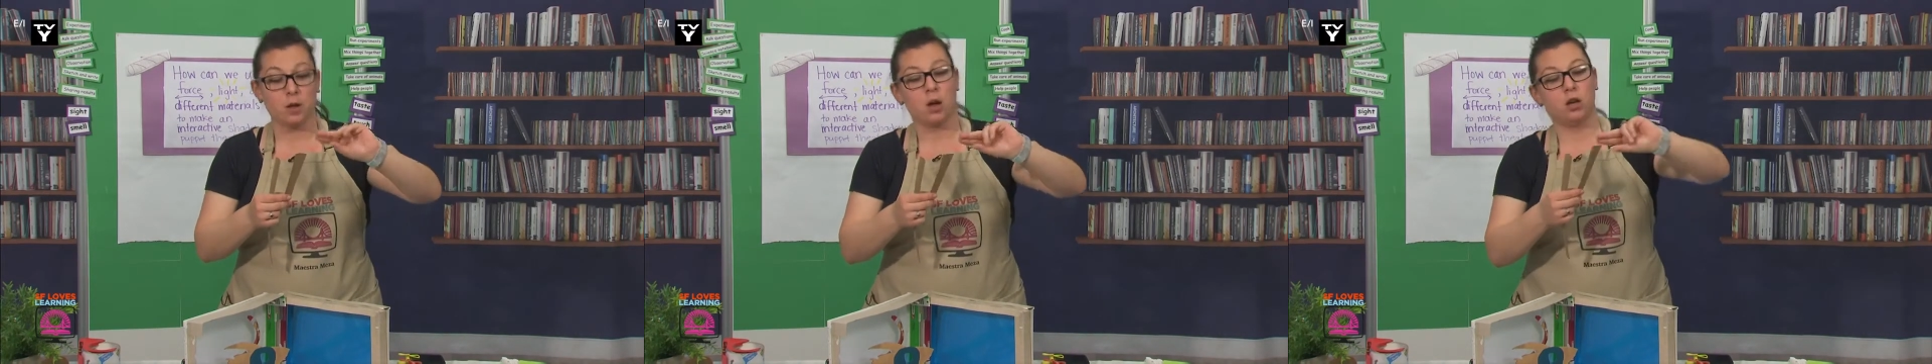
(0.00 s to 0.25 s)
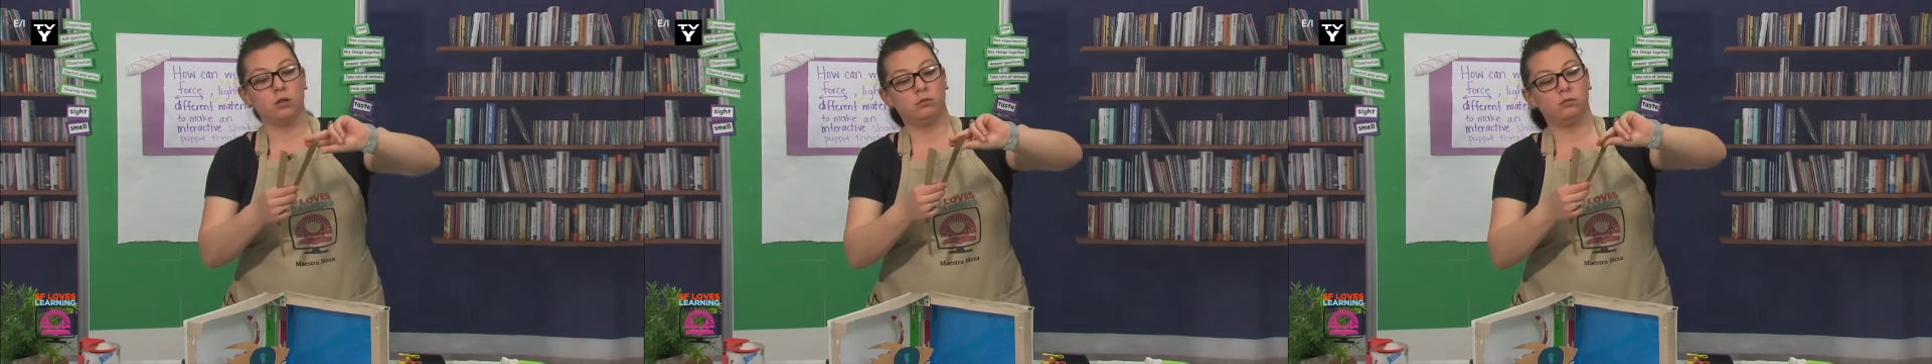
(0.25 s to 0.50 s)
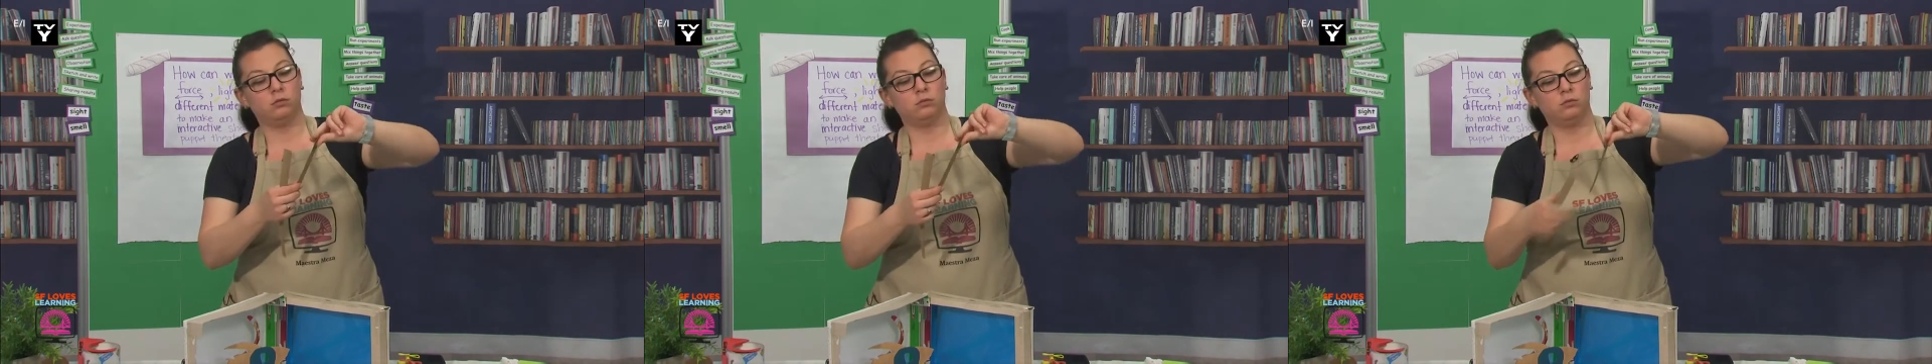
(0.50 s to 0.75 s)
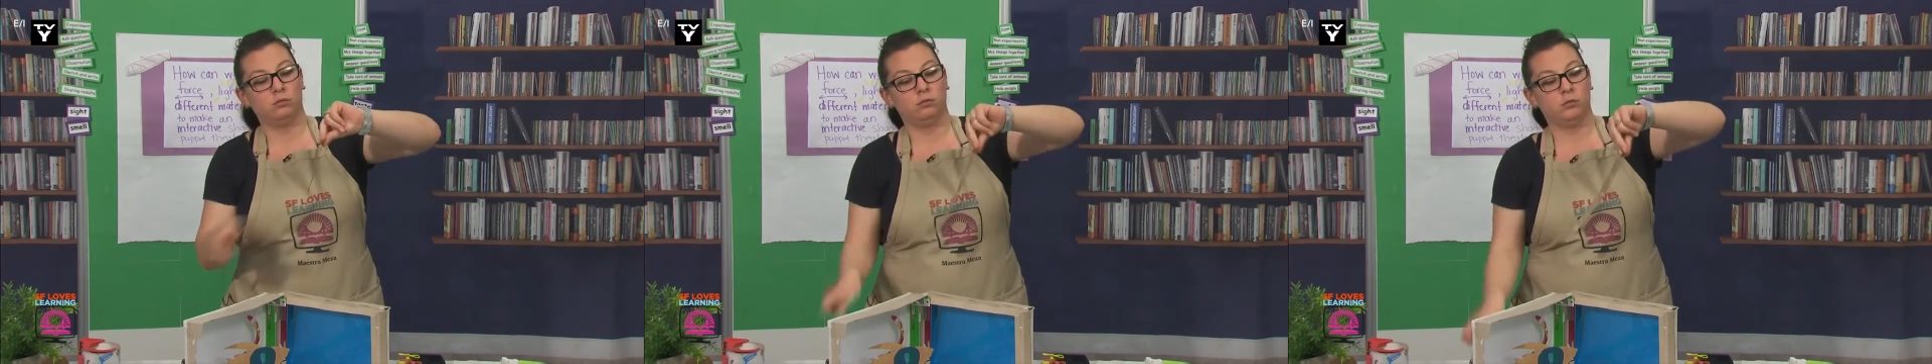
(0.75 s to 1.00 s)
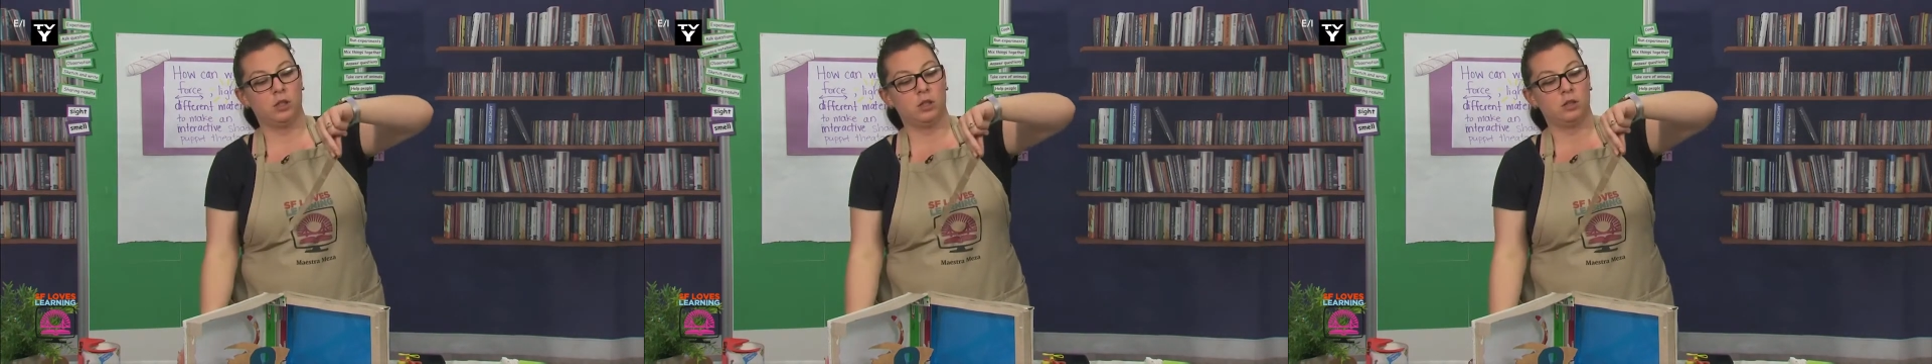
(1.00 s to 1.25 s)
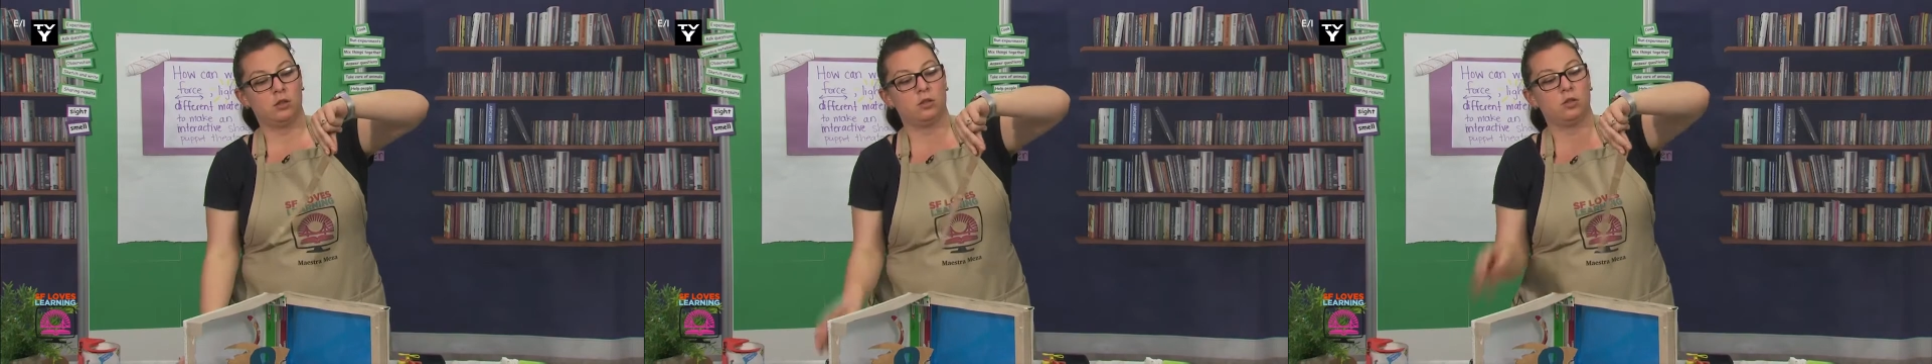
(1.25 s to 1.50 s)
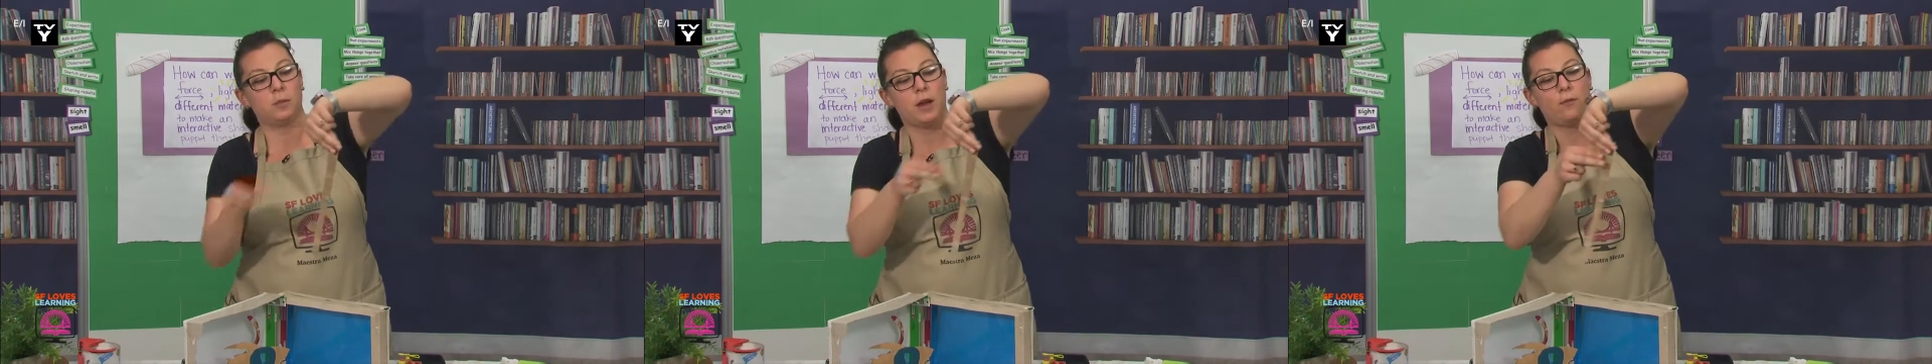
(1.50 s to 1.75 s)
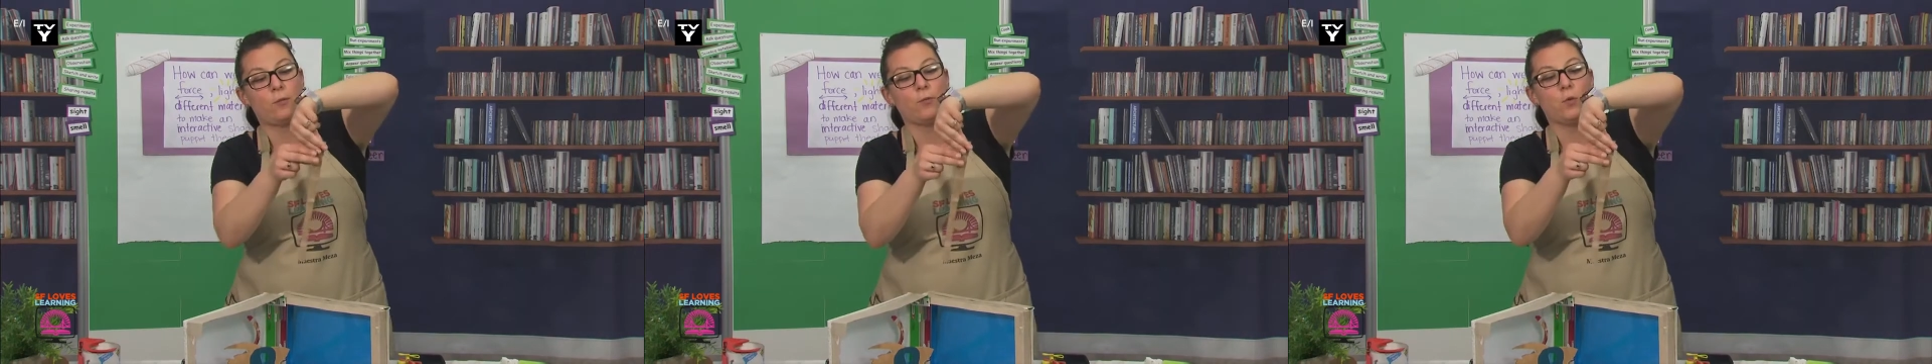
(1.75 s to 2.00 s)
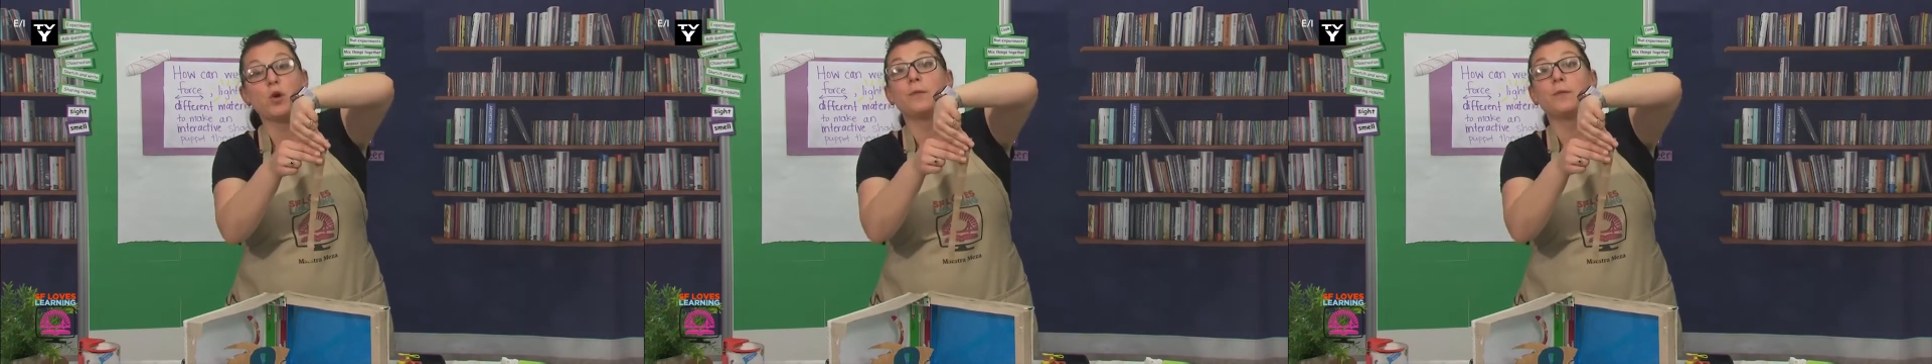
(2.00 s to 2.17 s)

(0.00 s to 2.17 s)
long, so about 4